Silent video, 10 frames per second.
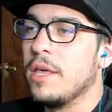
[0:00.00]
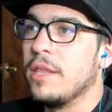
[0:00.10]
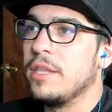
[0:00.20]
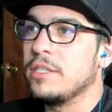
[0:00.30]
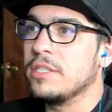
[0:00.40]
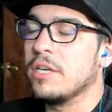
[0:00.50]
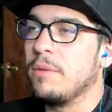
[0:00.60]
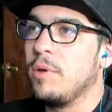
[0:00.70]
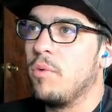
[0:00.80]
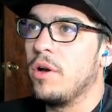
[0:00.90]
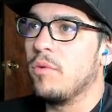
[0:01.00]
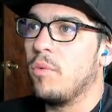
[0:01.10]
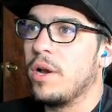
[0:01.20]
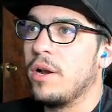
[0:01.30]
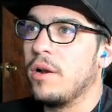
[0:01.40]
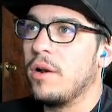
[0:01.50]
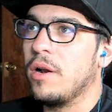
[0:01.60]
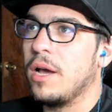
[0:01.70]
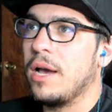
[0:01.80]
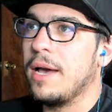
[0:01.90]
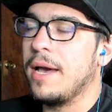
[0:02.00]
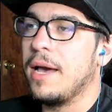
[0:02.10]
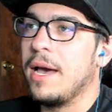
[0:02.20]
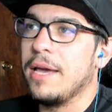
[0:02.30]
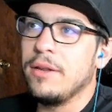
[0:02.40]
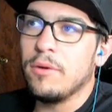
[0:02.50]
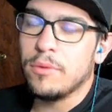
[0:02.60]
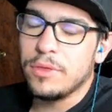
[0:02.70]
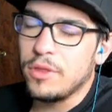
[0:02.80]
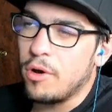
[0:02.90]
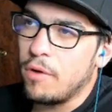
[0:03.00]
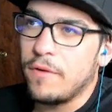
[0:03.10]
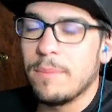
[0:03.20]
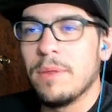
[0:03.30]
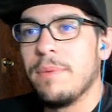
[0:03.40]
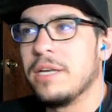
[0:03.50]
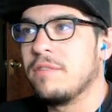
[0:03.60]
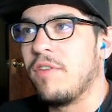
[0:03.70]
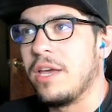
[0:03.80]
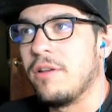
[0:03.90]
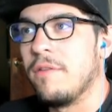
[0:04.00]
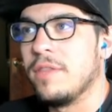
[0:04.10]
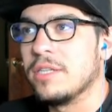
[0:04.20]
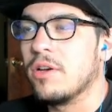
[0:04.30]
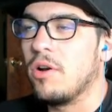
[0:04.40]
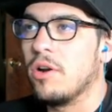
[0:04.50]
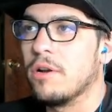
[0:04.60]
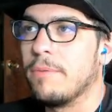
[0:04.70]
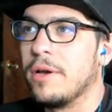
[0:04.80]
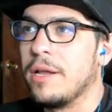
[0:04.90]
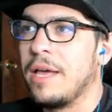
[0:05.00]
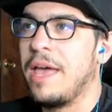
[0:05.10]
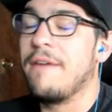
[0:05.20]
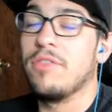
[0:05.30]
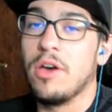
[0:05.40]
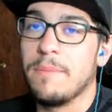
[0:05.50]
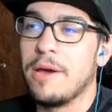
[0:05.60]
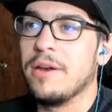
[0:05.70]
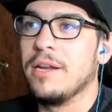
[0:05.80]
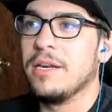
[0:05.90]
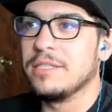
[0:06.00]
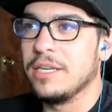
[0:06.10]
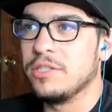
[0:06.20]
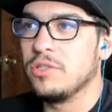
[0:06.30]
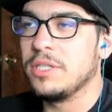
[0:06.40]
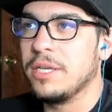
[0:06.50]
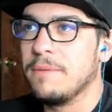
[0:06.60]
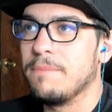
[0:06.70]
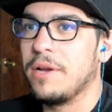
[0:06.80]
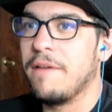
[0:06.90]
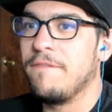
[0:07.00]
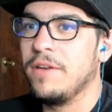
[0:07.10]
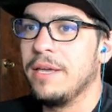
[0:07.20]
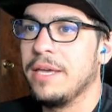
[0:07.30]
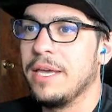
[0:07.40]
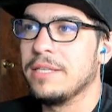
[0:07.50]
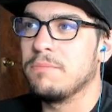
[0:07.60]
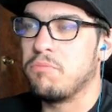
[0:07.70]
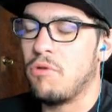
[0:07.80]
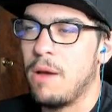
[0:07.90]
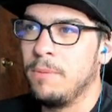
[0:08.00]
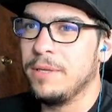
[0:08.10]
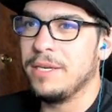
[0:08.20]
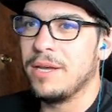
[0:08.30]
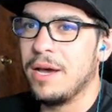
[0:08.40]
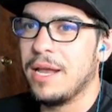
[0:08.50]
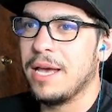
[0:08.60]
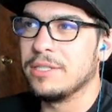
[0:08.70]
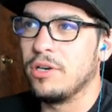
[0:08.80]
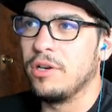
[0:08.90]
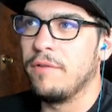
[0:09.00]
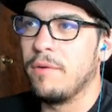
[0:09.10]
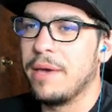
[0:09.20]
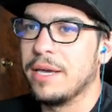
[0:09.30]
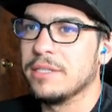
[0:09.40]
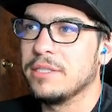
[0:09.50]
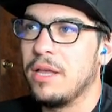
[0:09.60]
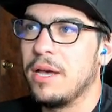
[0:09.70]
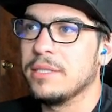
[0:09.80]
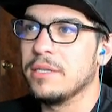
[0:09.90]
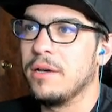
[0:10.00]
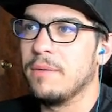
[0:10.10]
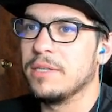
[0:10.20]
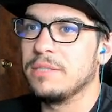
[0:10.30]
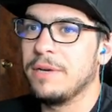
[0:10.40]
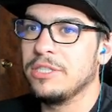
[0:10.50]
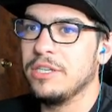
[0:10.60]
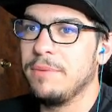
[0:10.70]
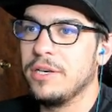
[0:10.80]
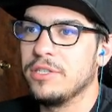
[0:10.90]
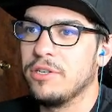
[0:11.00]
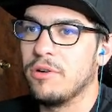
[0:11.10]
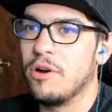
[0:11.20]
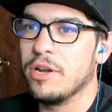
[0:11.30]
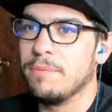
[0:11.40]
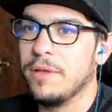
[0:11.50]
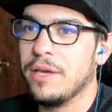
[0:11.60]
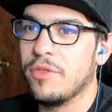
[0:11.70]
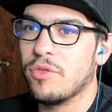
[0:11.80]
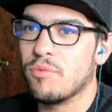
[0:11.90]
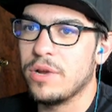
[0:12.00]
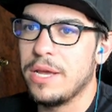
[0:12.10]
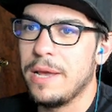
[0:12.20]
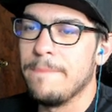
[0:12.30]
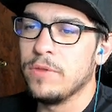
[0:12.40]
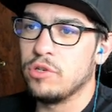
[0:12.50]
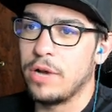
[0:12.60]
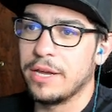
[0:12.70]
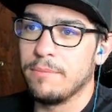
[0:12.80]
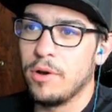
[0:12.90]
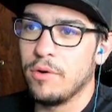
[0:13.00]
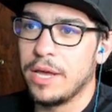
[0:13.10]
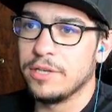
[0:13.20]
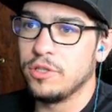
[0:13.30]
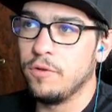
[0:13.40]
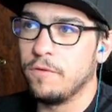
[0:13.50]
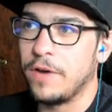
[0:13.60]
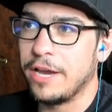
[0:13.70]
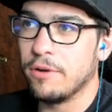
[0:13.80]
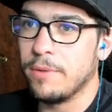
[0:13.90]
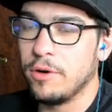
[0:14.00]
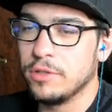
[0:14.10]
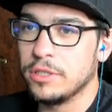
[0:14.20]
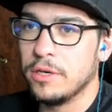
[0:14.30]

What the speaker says: this is going to be one where I don't know if I'm the biggest fan of this card, but I have thought about it. It is interesting, but I feel like it's probably not as good of a mega slot, especially because you're already playing 3 Dragon Mode and 2 Fighter modes.